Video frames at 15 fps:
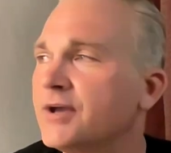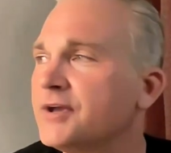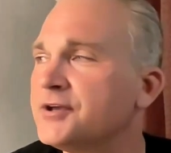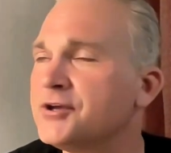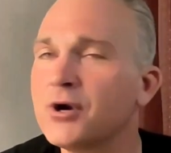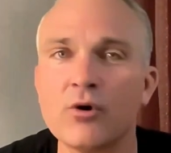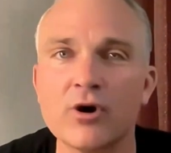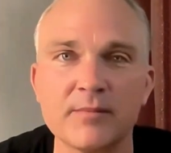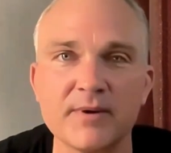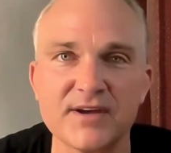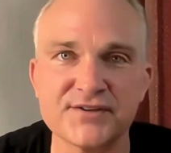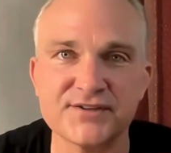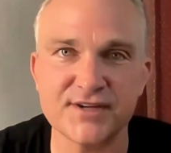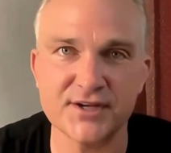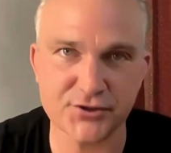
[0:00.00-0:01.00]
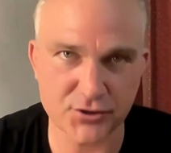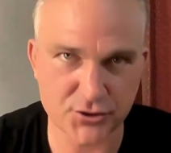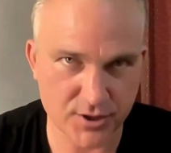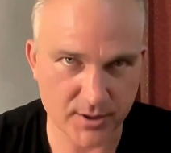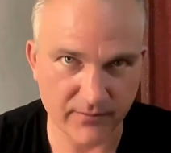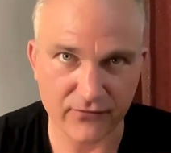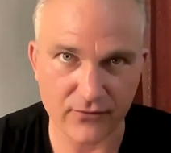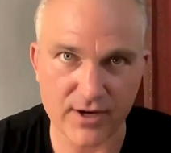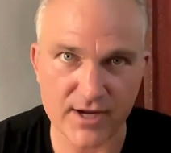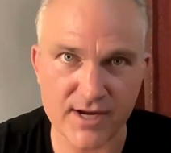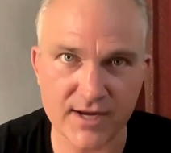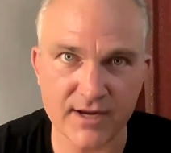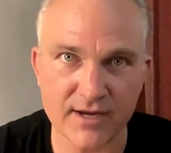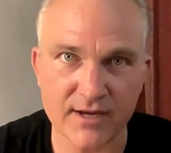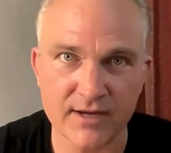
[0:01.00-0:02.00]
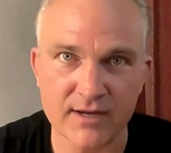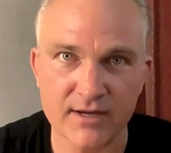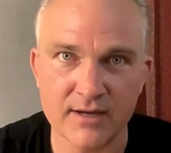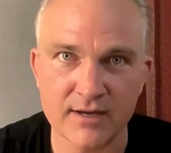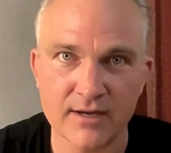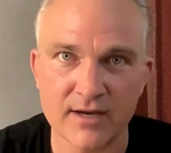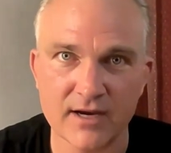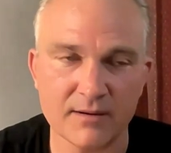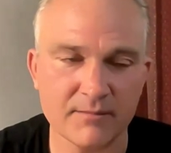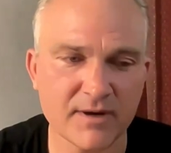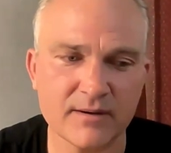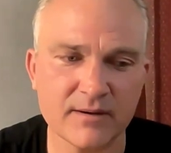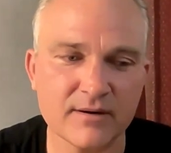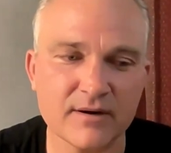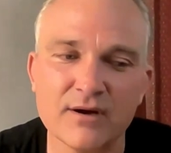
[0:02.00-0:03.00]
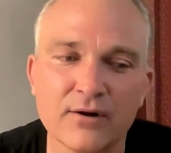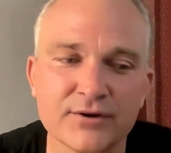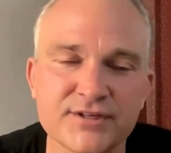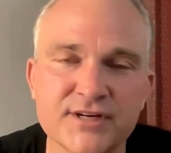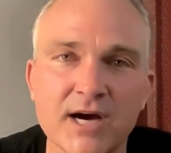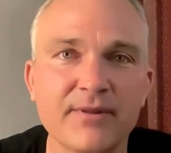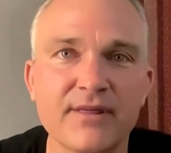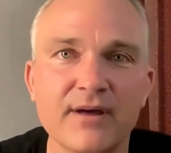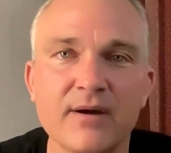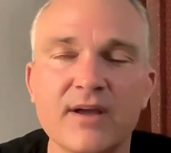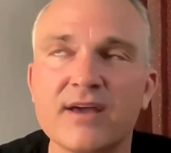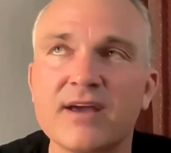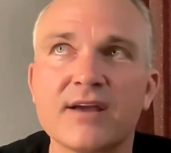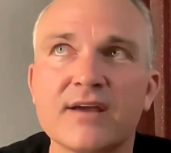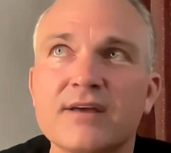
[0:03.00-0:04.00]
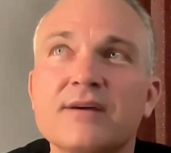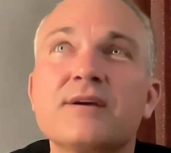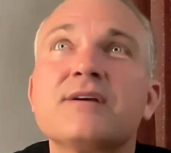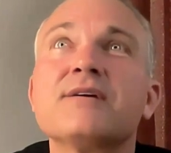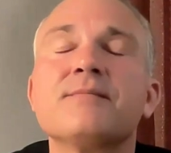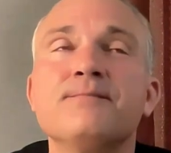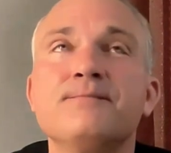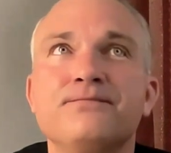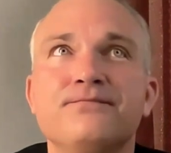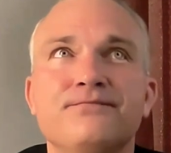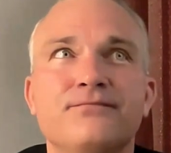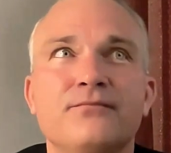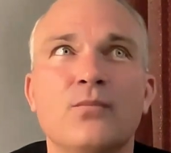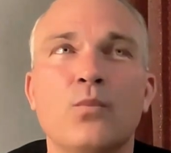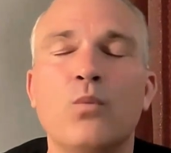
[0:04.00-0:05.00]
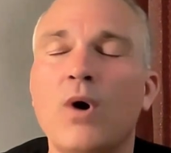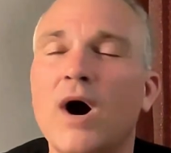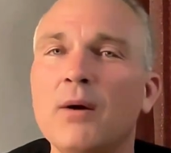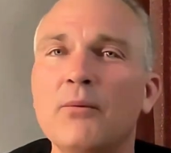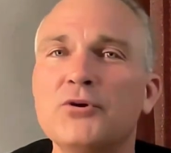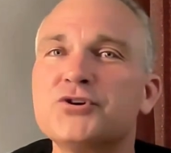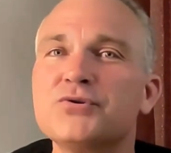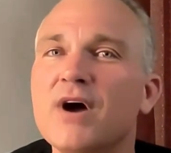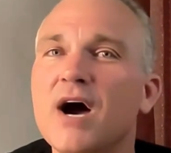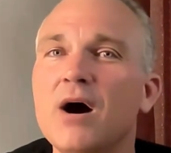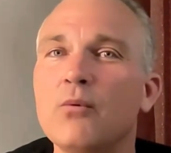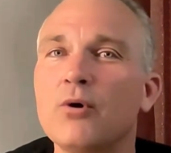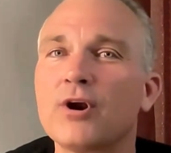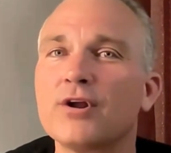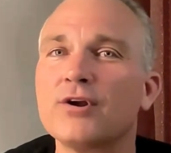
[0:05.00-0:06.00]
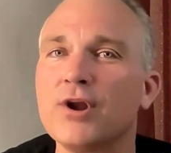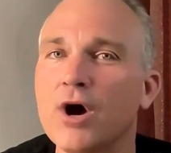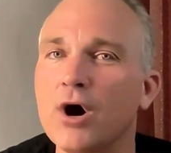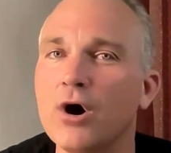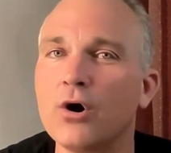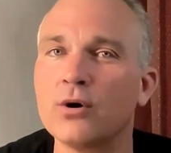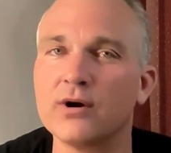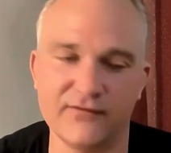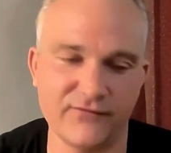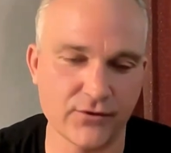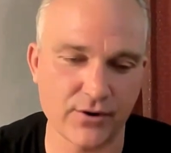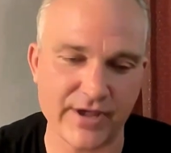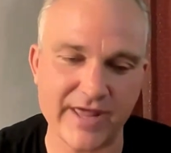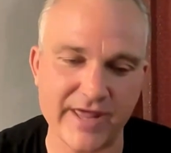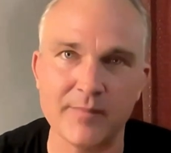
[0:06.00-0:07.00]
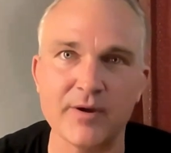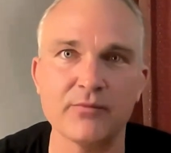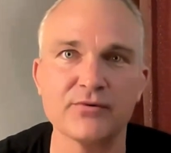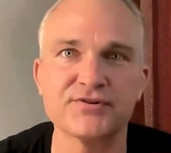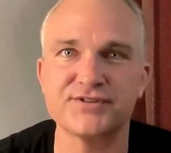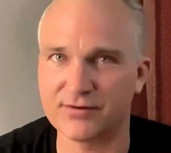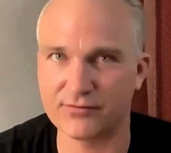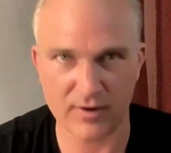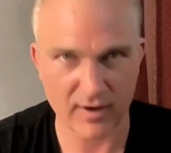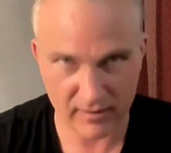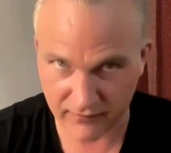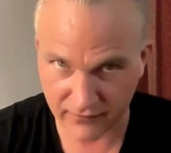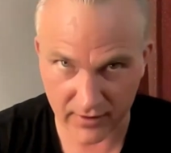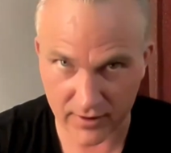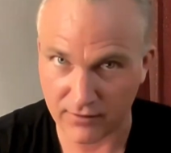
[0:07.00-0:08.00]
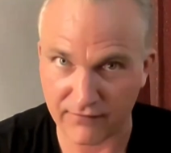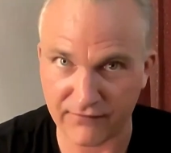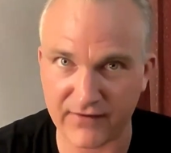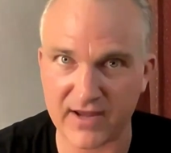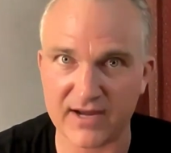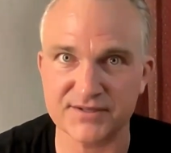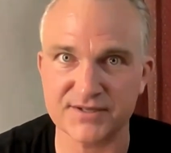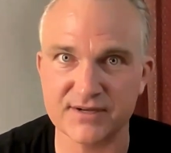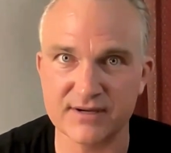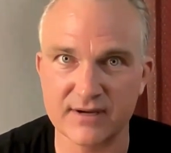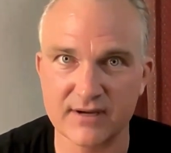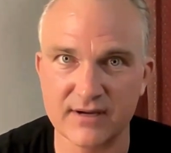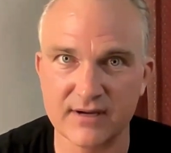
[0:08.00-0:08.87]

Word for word: You don't want to be a censorship freak. I mean, on top of the, it, why would you not want to know if your enemy was sitting right in front of your face?